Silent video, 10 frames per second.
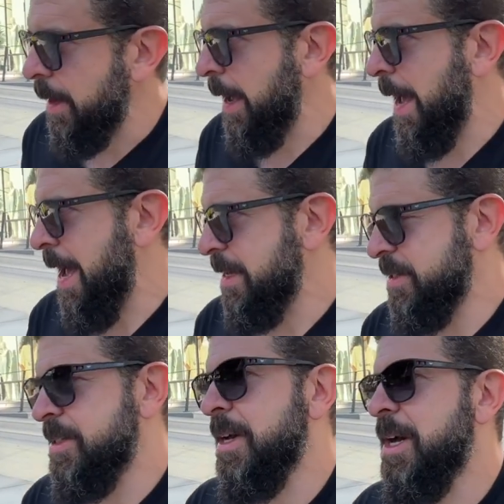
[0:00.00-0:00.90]

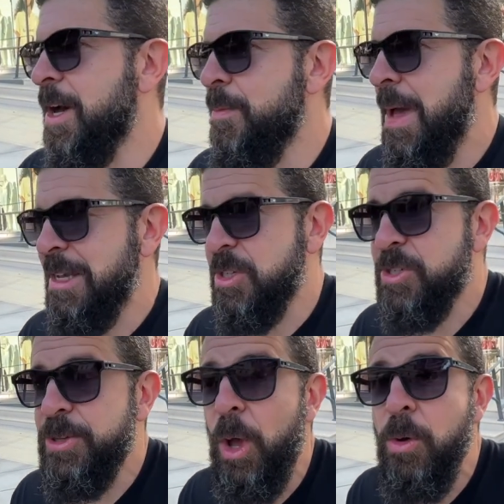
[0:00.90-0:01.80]
as a
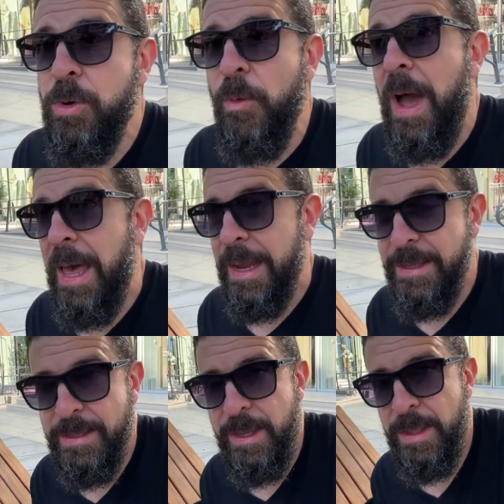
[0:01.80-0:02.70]
slow
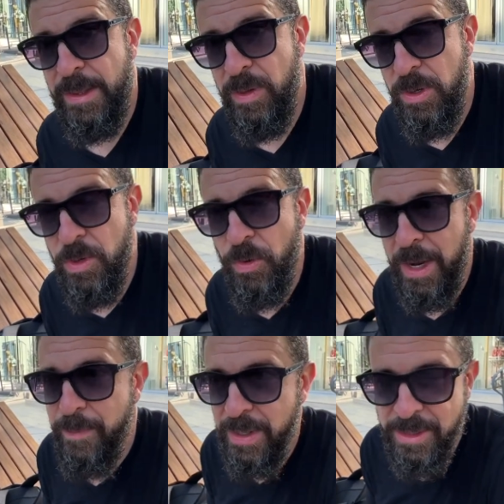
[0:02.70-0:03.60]
grind that the
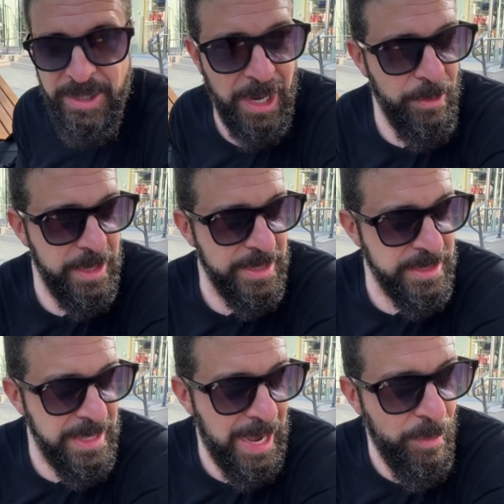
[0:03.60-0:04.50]
Ukraine military
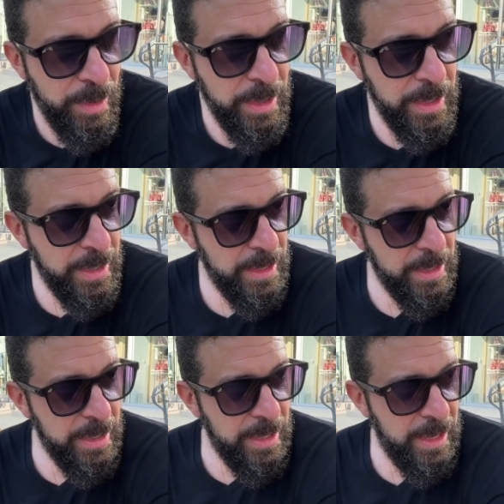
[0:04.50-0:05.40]
is now
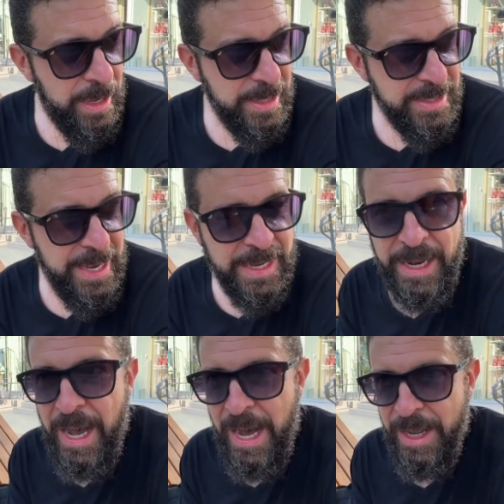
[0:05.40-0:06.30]

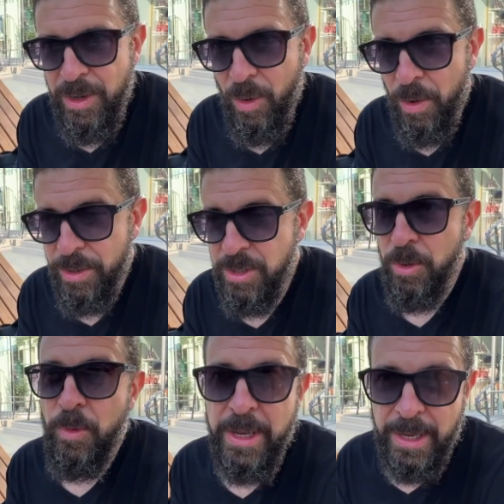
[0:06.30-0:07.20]
taking on in order to
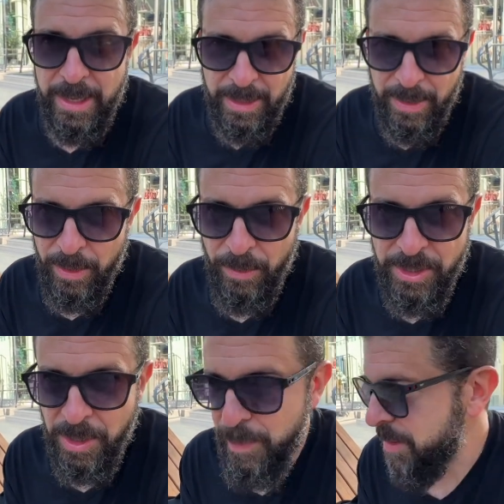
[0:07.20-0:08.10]
weaken the
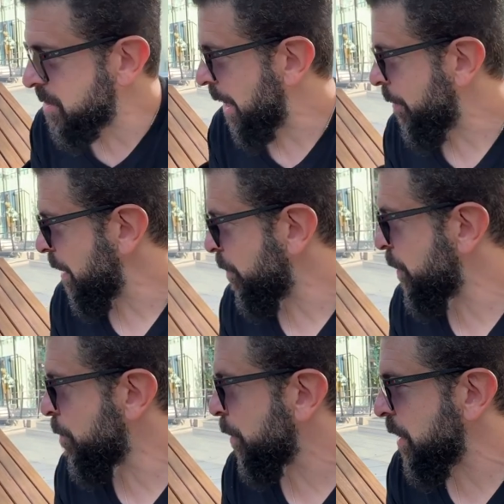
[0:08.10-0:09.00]
Russian military. And if
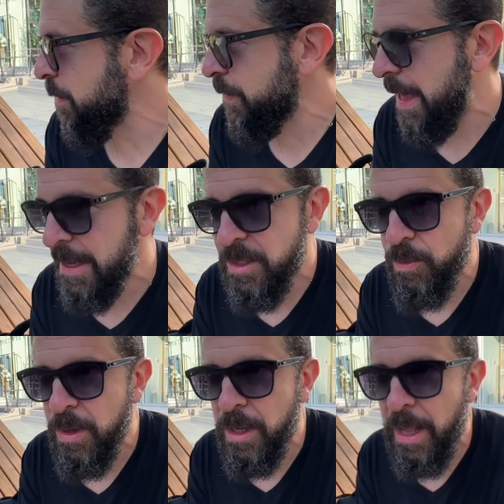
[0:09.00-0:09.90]
you believe that,
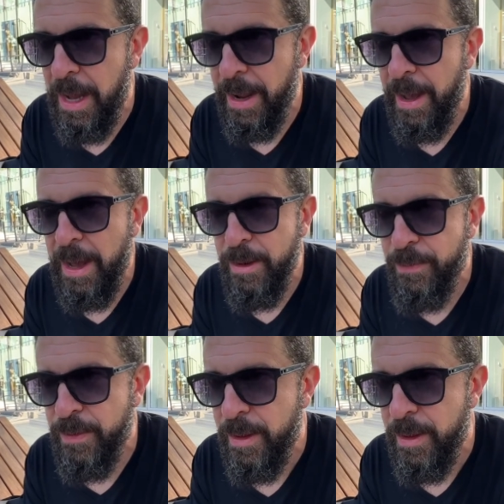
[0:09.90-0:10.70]
well, I have